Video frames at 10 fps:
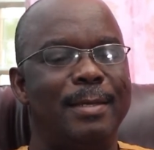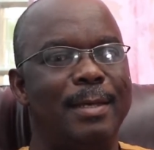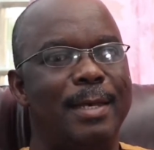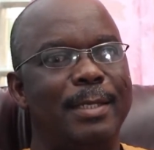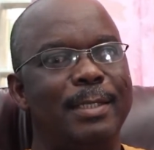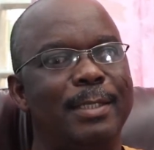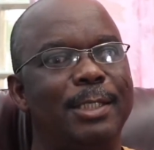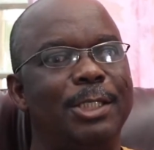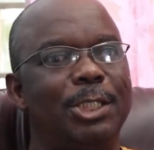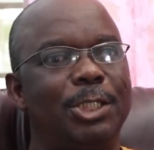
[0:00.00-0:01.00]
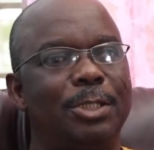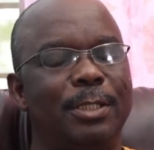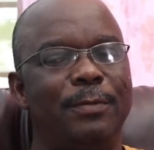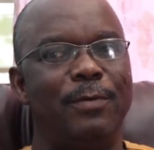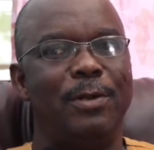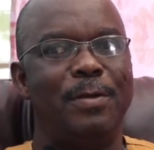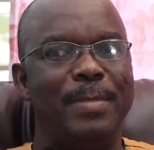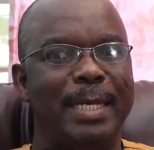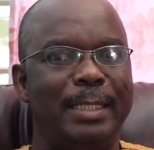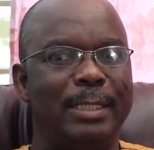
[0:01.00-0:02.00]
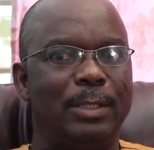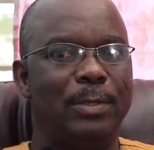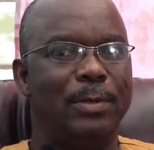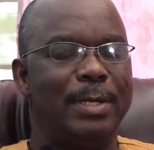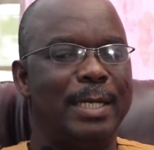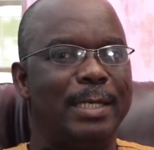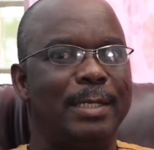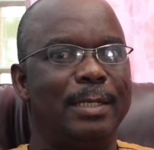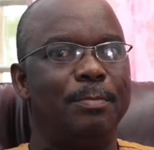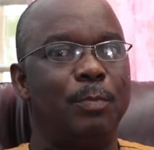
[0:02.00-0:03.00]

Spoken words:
I teach development-oriented